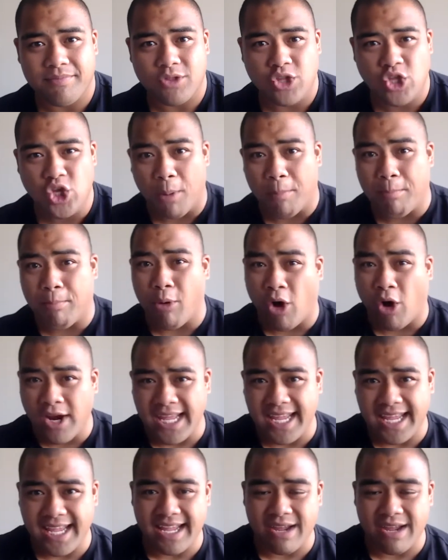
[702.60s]
Your
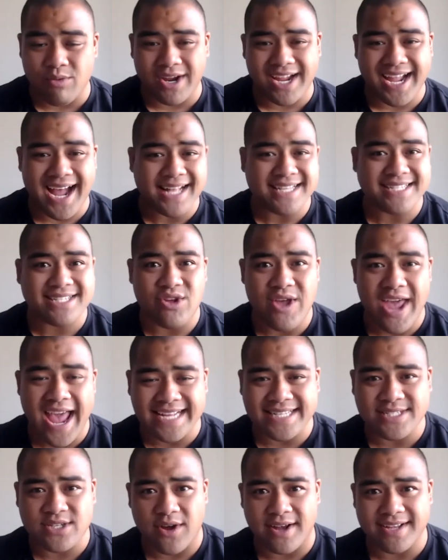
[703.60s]
body, in regards to
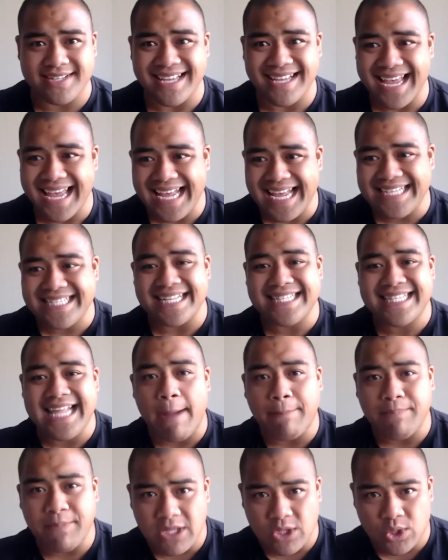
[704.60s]
exercise, is
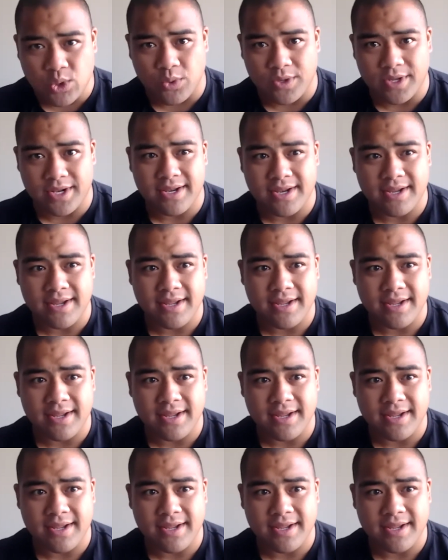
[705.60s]
adapting to it.